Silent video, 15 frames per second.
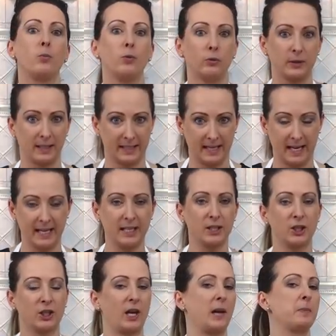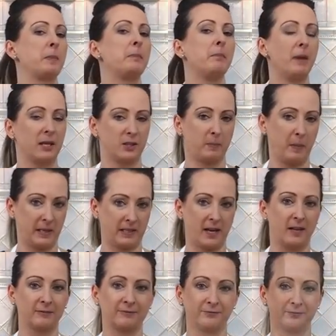will stay in shape much
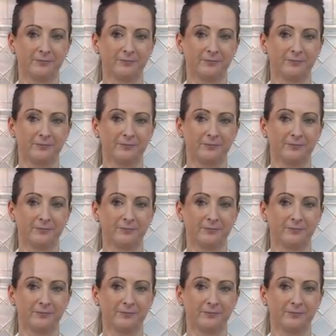better.